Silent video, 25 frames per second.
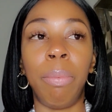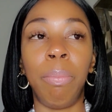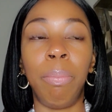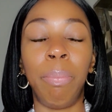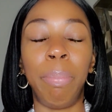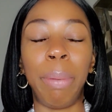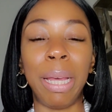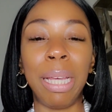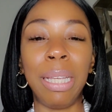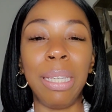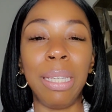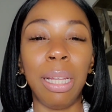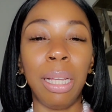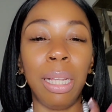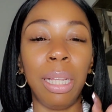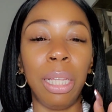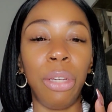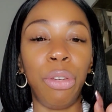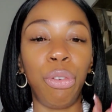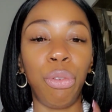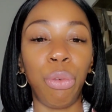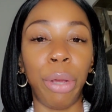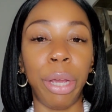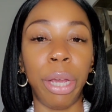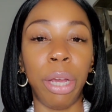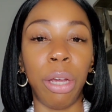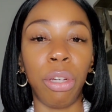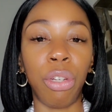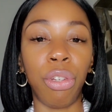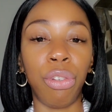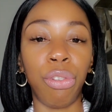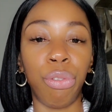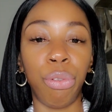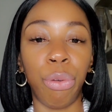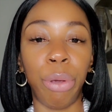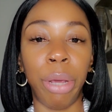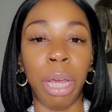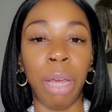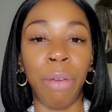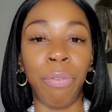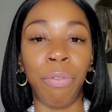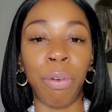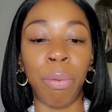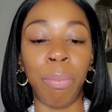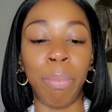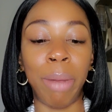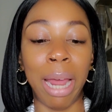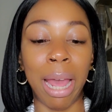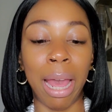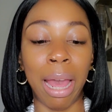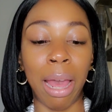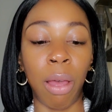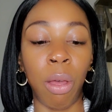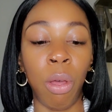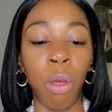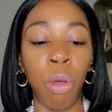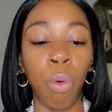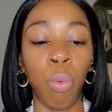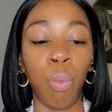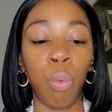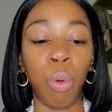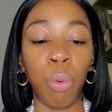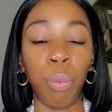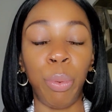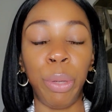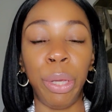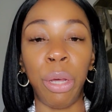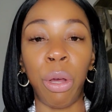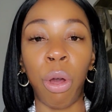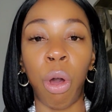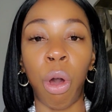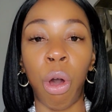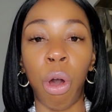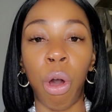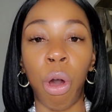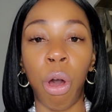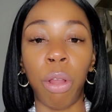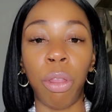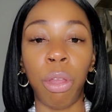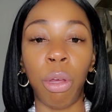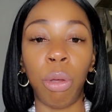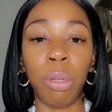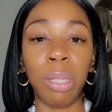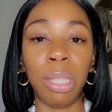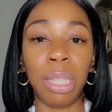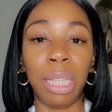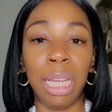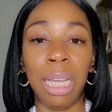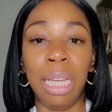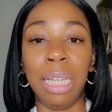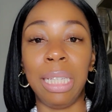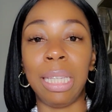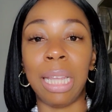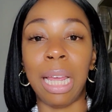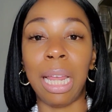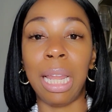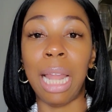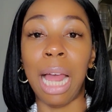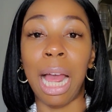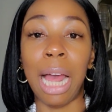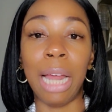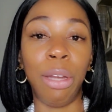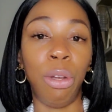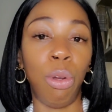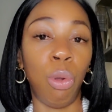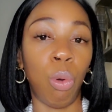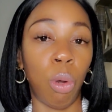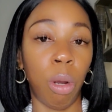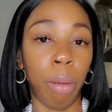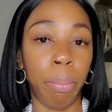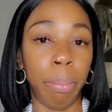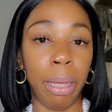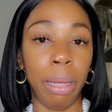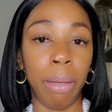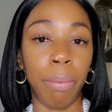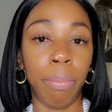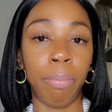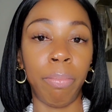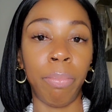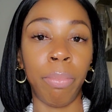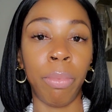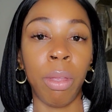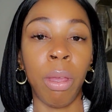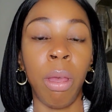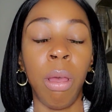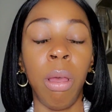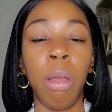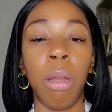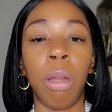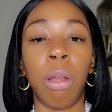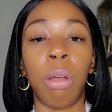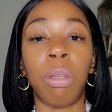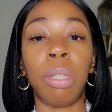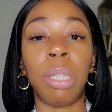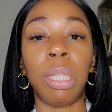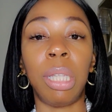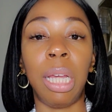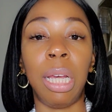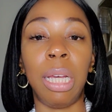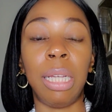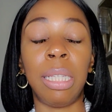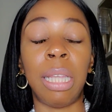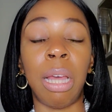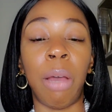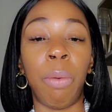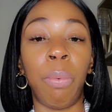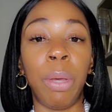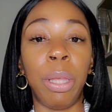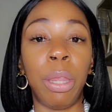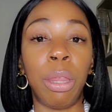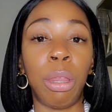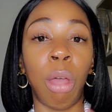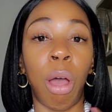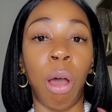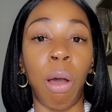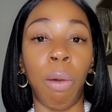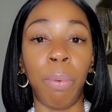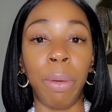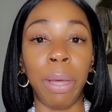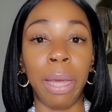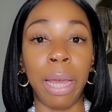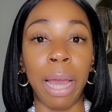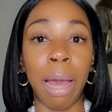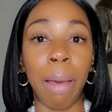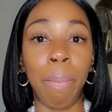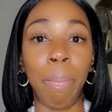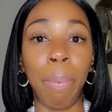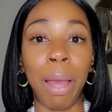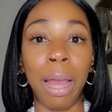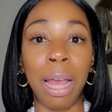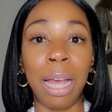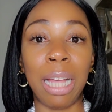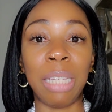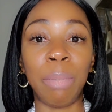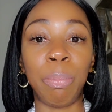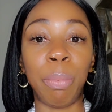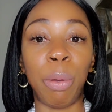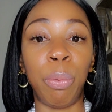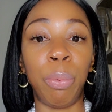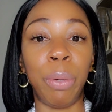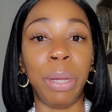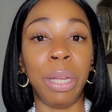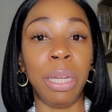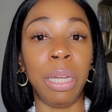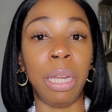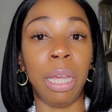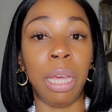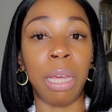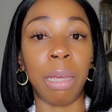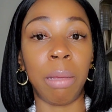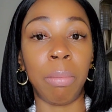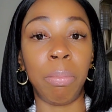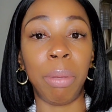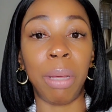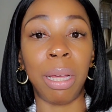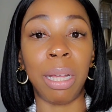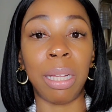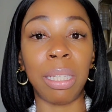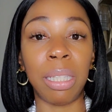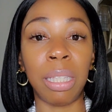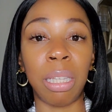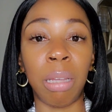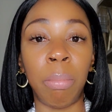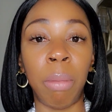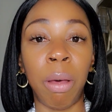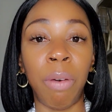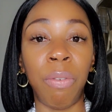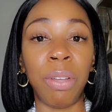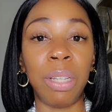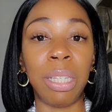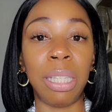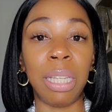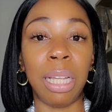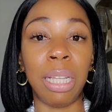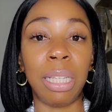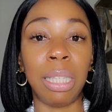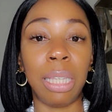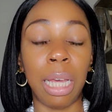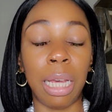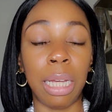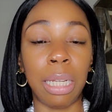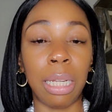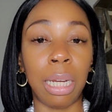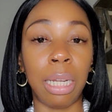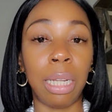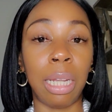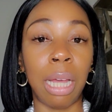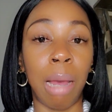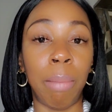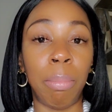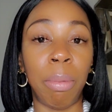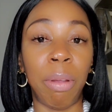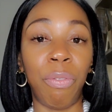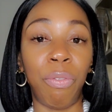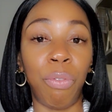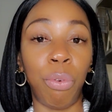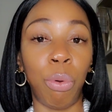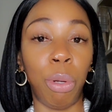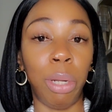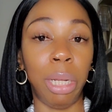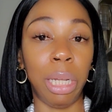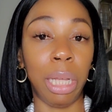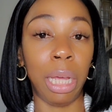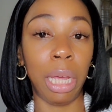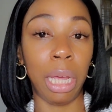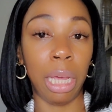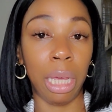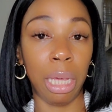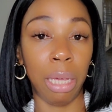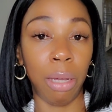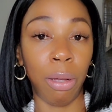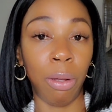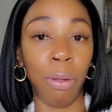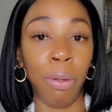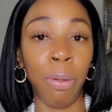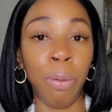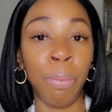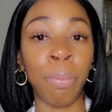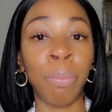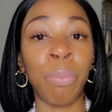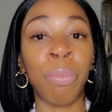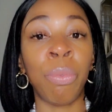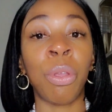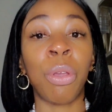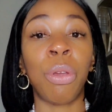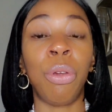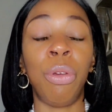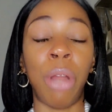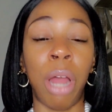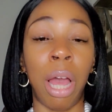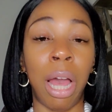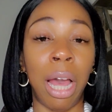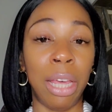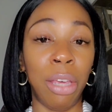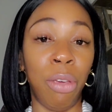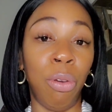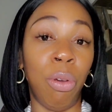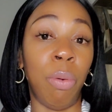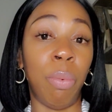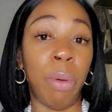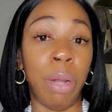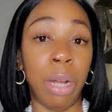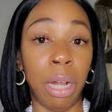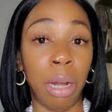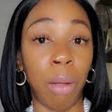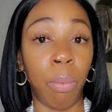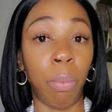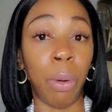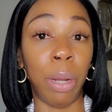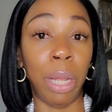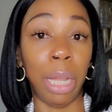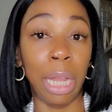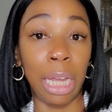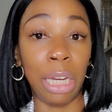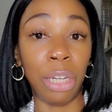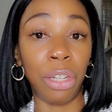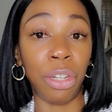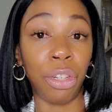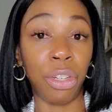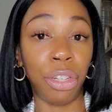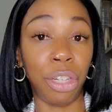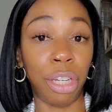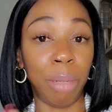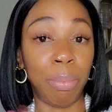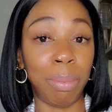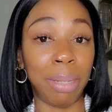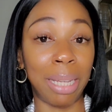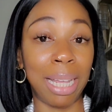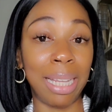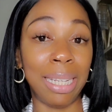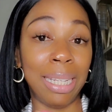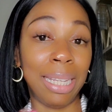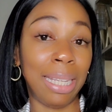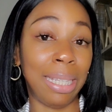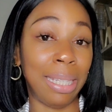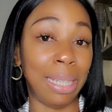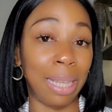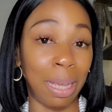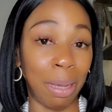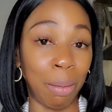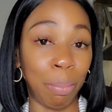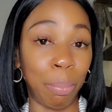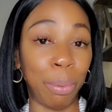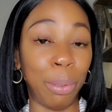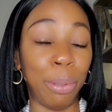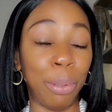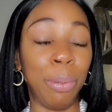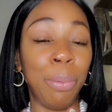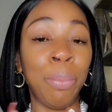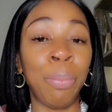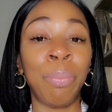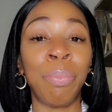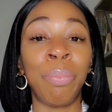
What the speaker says: basically triggers stream from that what we call those things that lie dormant. Those things that we thought we got past, but we didn't because some of us didn't take the time to fully heal. You know how you're in one of them relationships, as example,